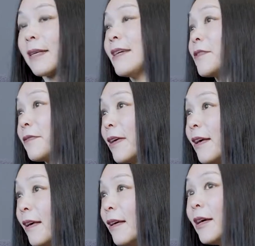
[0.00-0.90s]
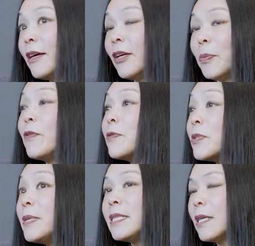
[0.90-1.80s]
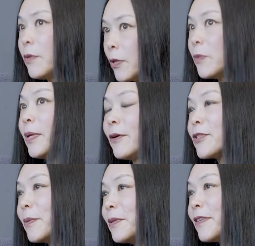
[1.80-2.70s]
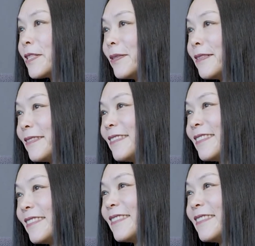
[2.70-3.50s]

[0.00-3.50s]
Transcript: case of performance media, or it could be a long-term investment.